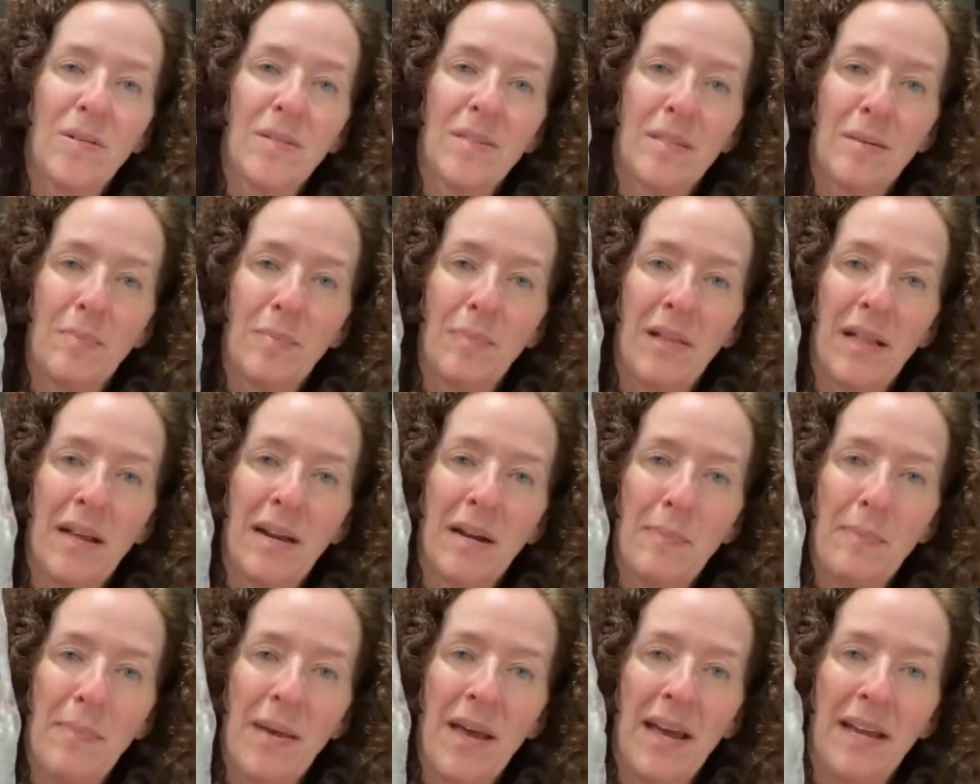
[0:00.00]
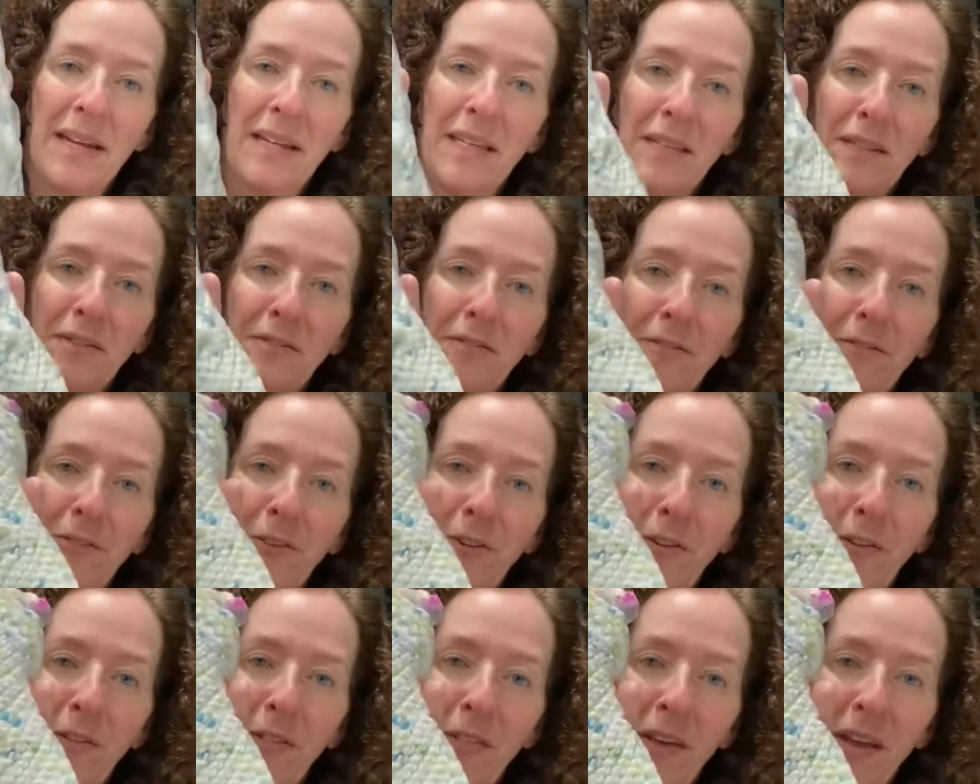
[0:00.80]
Ziploc baggie
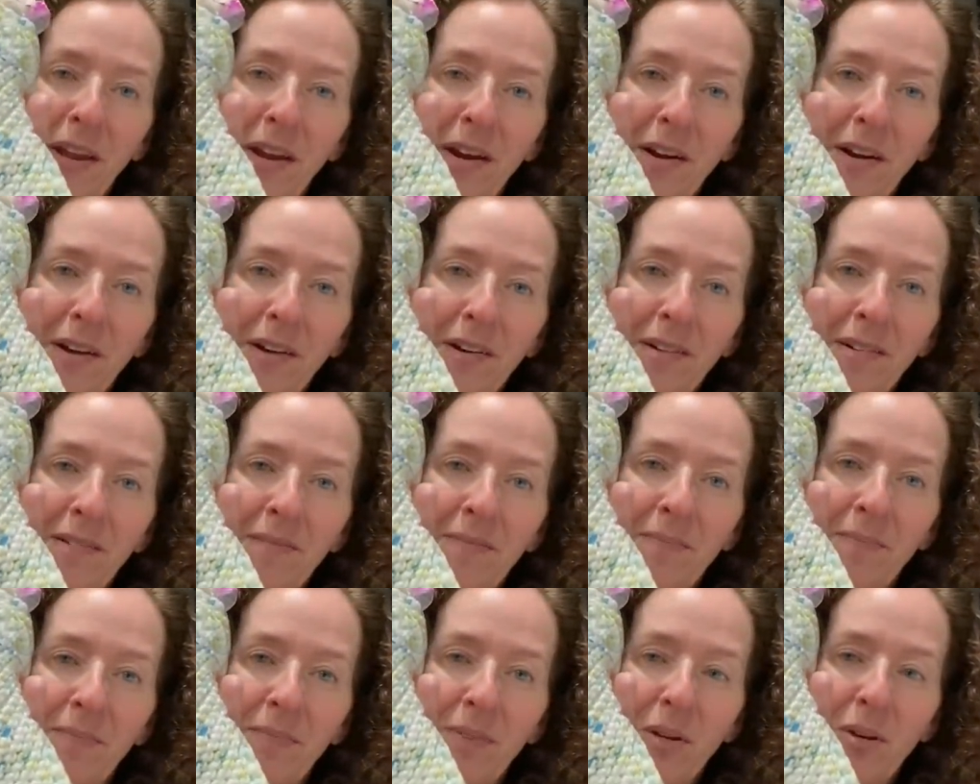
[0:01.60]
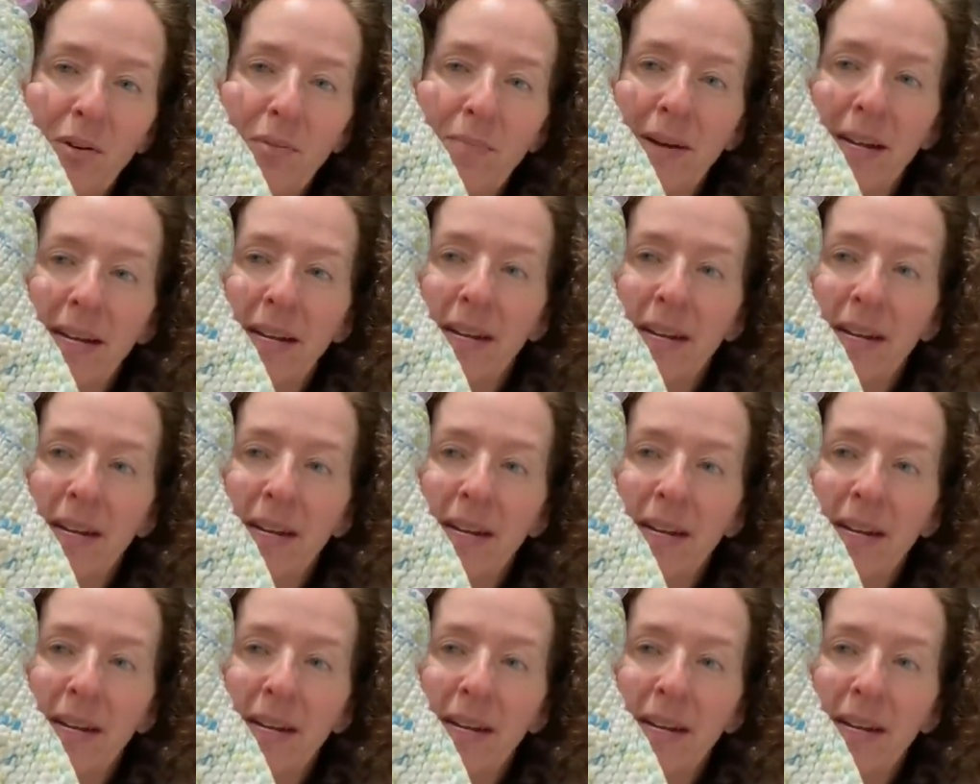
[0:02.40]
full there. Oh my